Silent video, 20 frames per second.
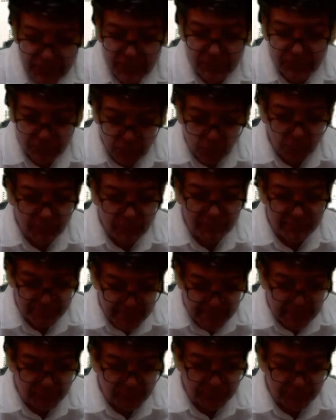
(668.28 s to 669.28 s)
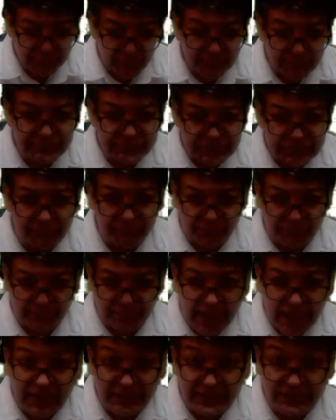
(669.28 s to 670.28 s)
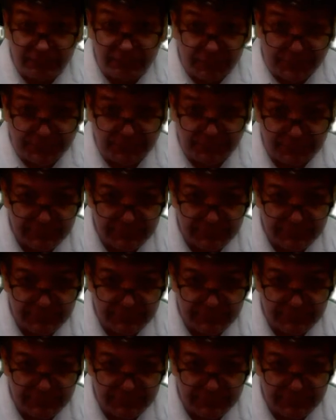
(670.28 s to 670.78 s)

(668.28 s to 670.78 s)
lower the value of something actively.